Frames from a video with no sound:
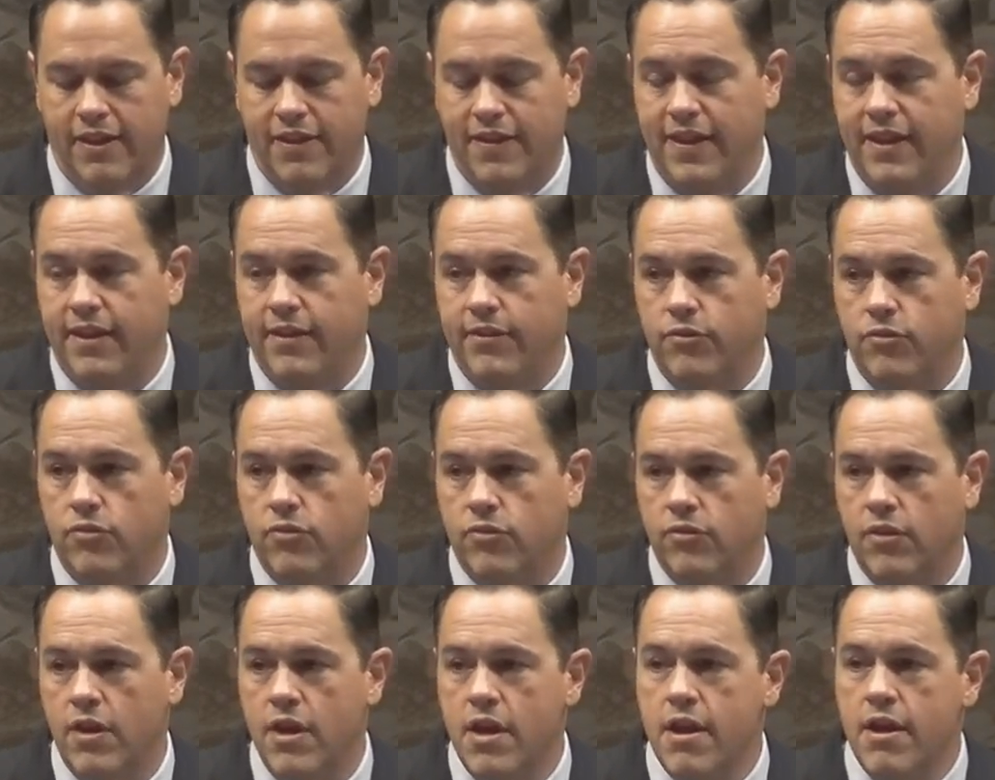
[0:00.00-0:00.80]
They
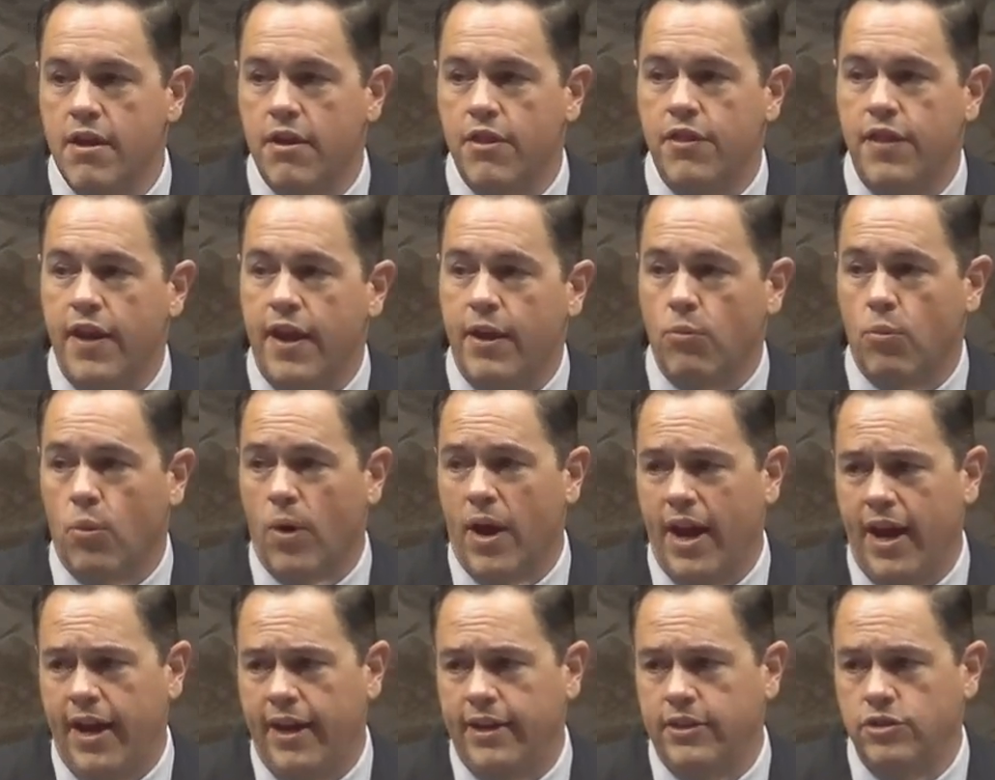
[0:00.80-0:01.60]
range
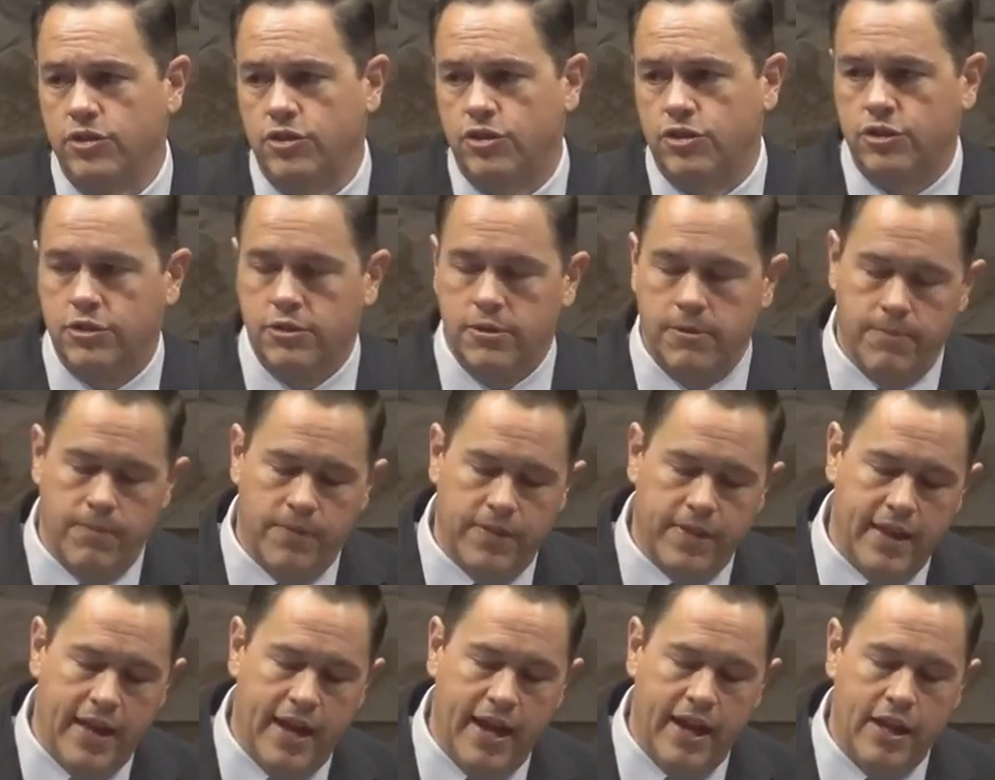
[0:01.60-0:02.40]
anywhere
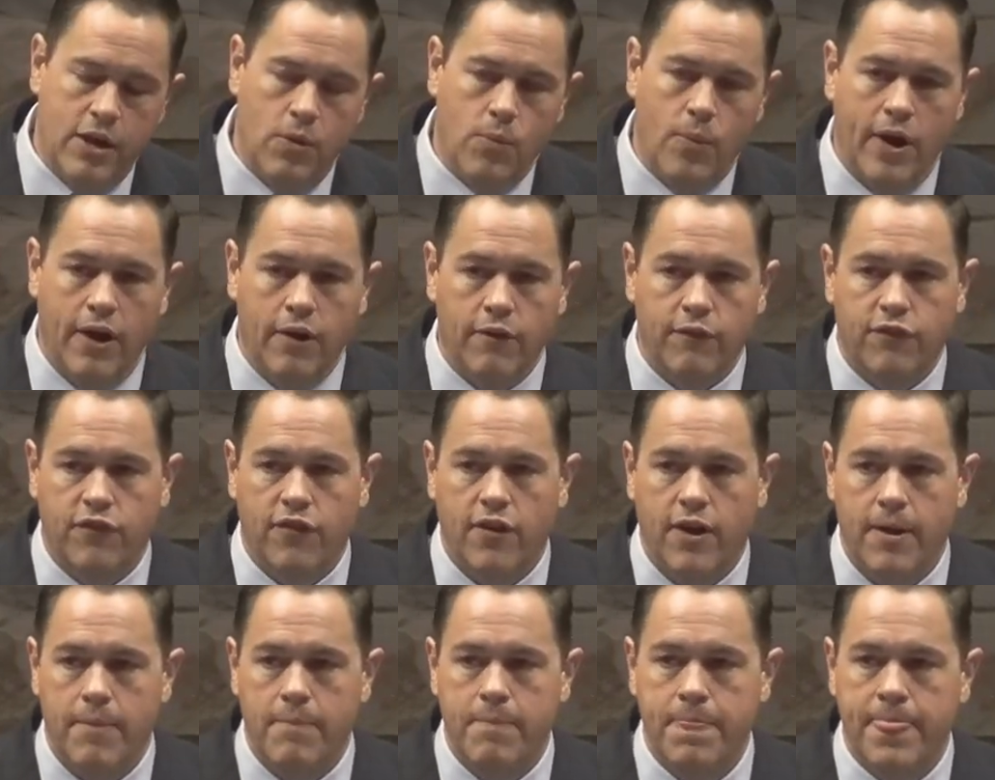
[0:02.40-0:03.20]
from the
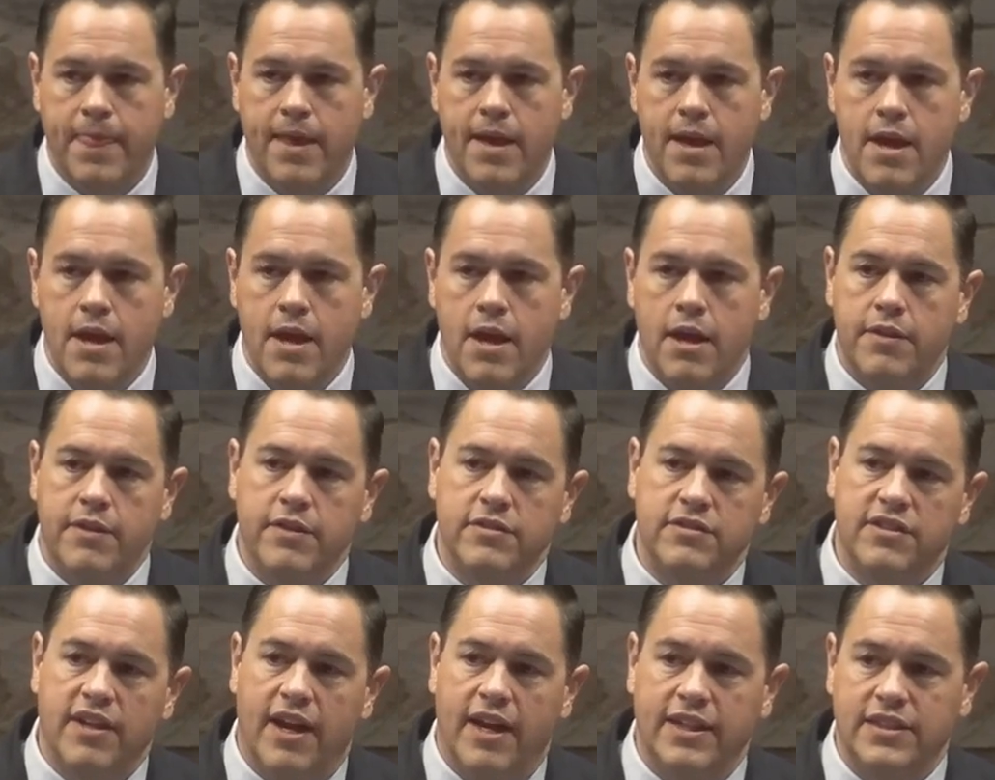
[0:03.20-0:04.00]
size of his
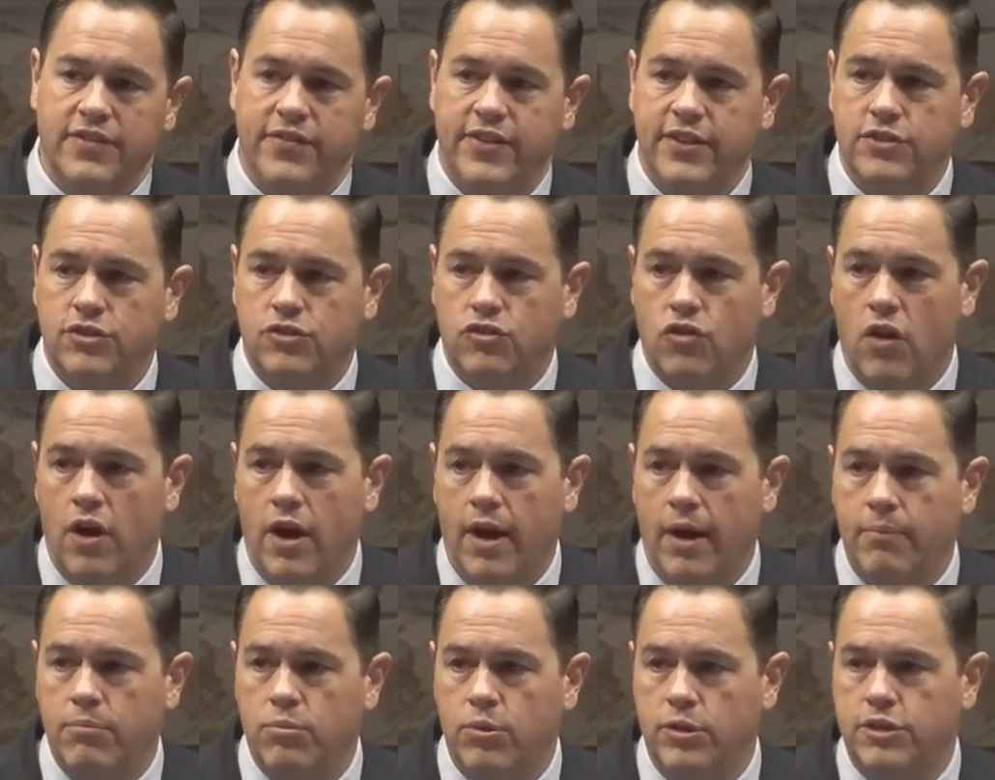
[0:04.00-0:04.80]
tribe, which is mere
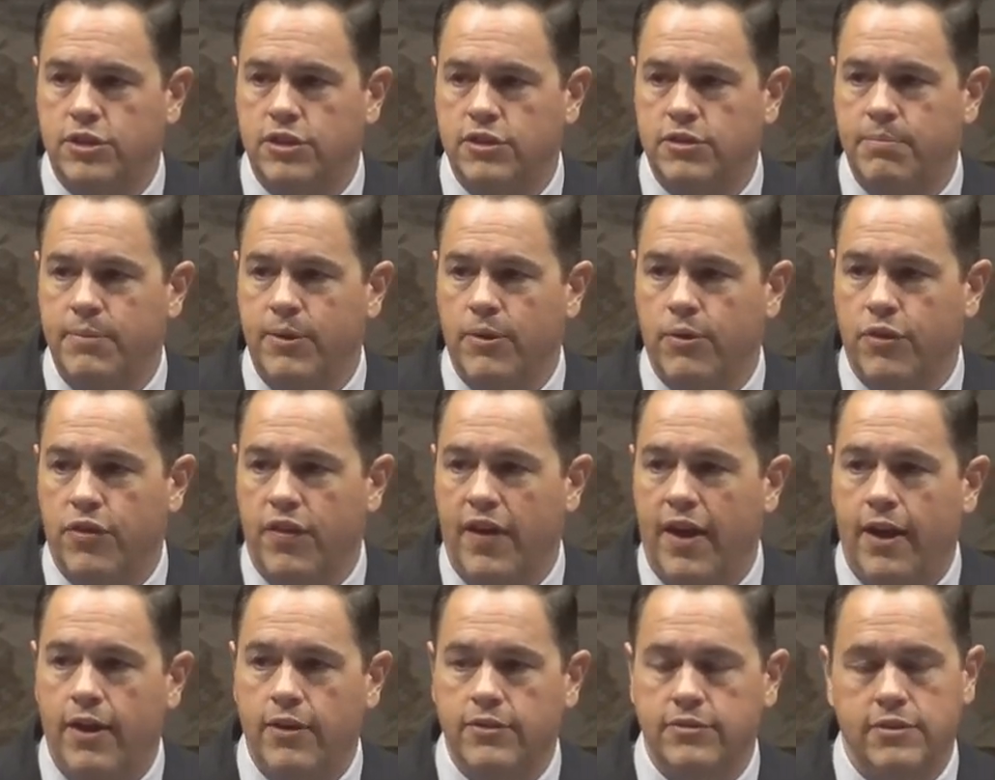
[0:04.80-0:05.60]
thousands, to
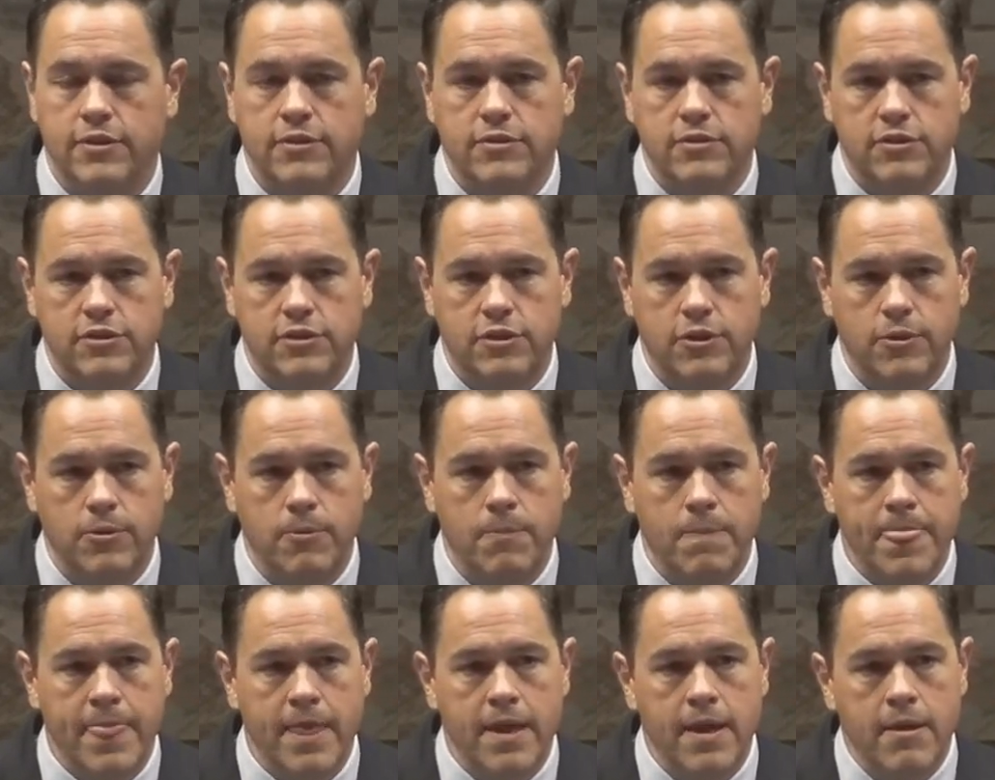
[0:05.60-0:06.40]
people
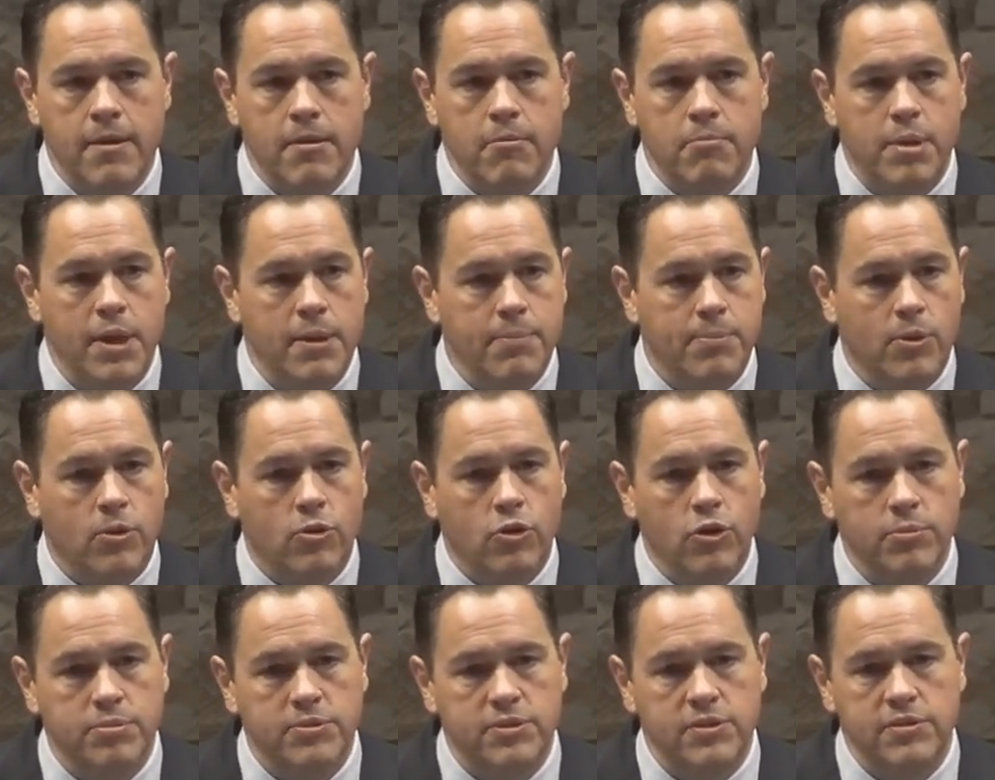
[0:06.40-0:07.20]
groups in some
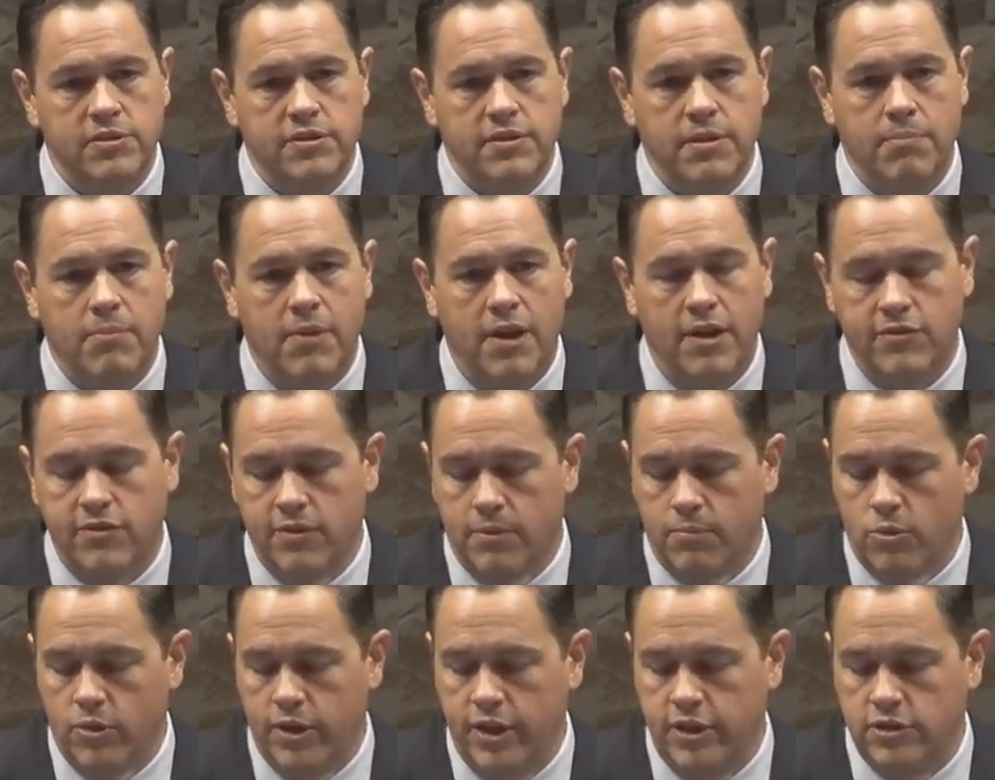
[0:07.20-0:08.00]
Muslim regions that
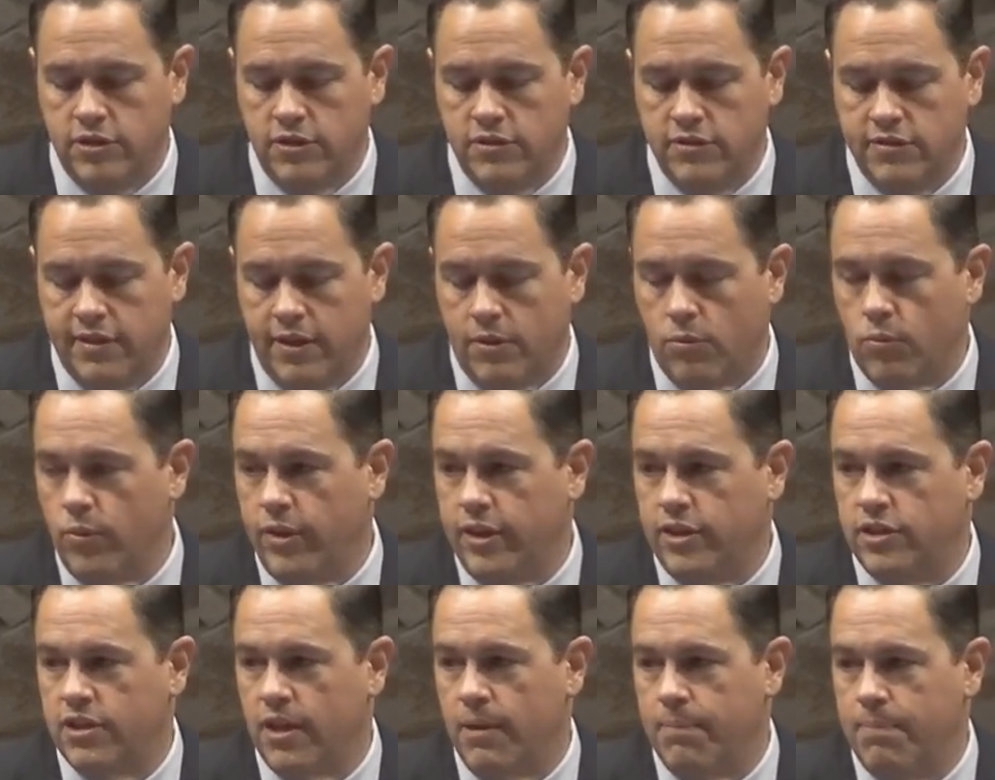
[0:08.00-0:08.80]
reach up into 10
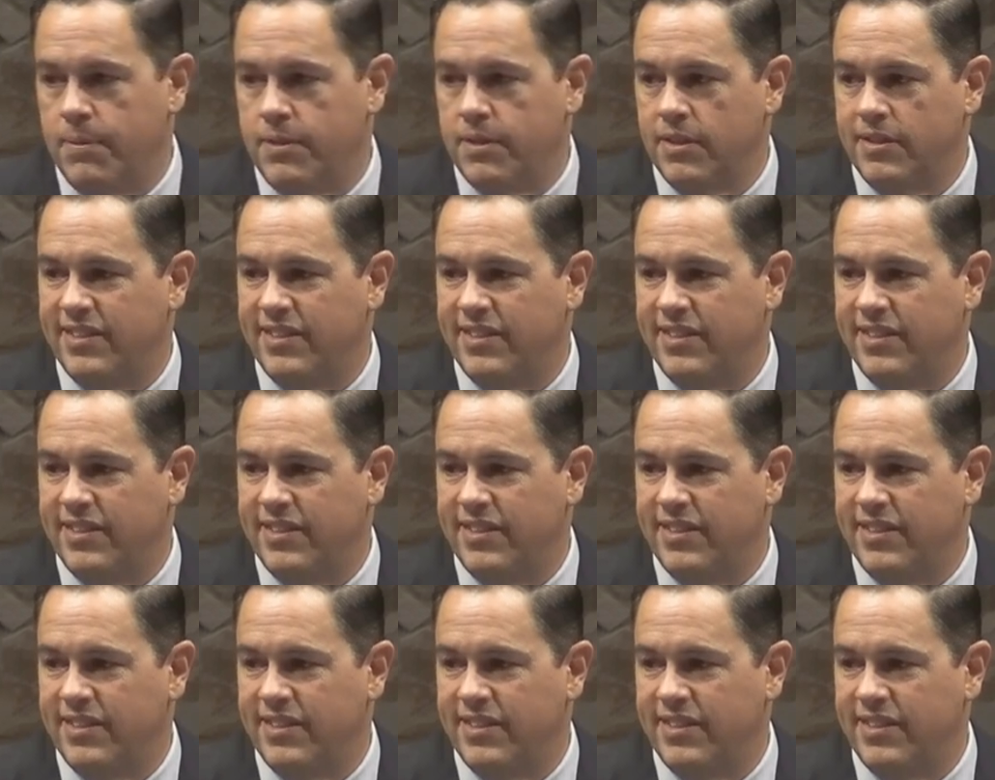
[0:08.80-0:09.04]
million.